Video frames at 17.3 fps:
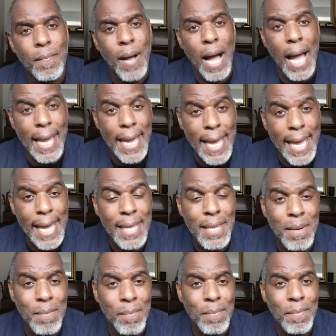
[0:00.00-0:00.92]
I hear
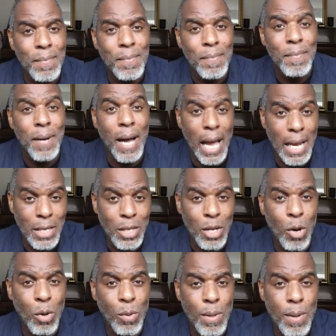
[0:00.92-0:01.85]
them, I
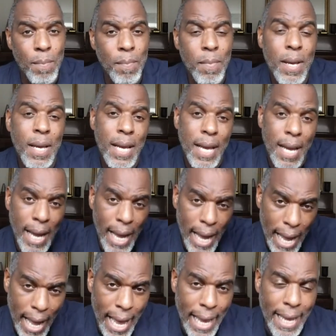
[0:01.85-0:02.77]
know them,
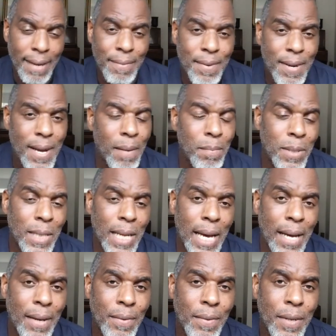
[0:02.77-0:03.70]
I have come
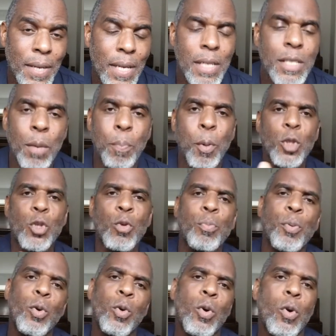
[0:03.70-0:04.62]
down. The Apostle
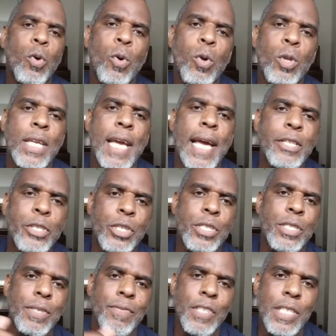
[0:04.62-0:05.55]
Paul called the
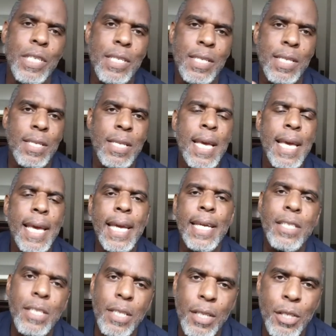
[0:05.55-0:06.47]
entrance of Jesus
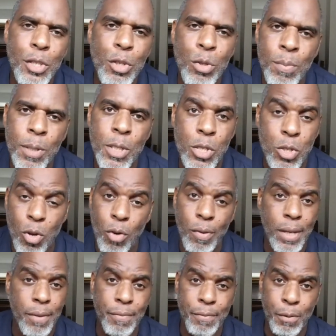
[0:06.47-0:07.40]
into the human
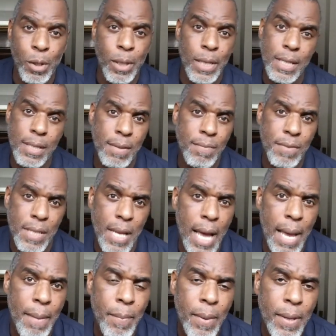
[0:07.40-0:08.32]
story the fullness of
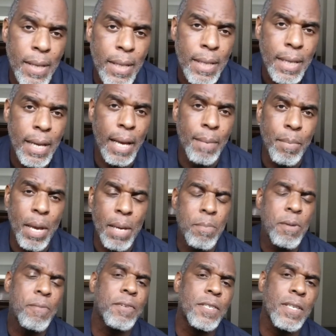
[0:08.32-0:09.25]
time. And
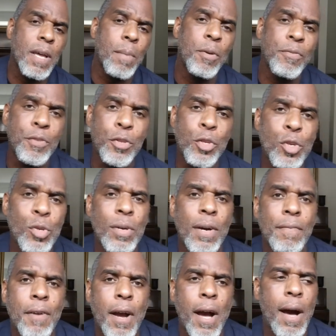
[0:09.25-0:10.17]
maybe for some of you, you
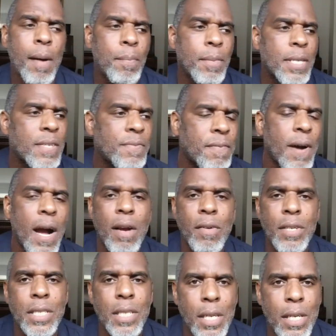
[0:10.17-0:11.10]
have come as
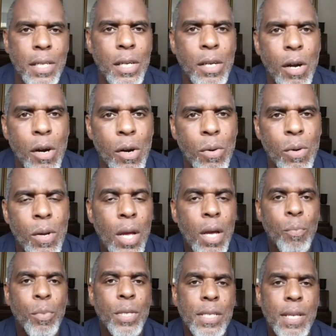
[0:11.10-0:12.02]
far as you're going to go
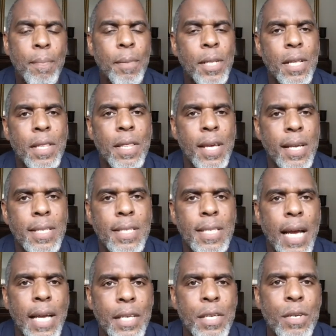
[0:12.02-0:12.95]
with some of the things
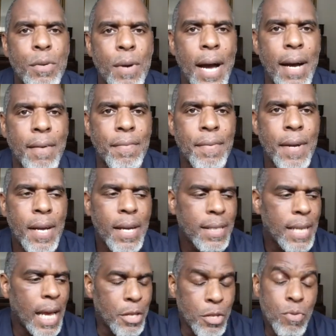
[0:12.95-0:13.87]
that you have,
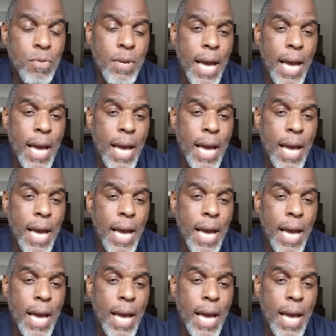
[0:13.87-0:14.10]
that you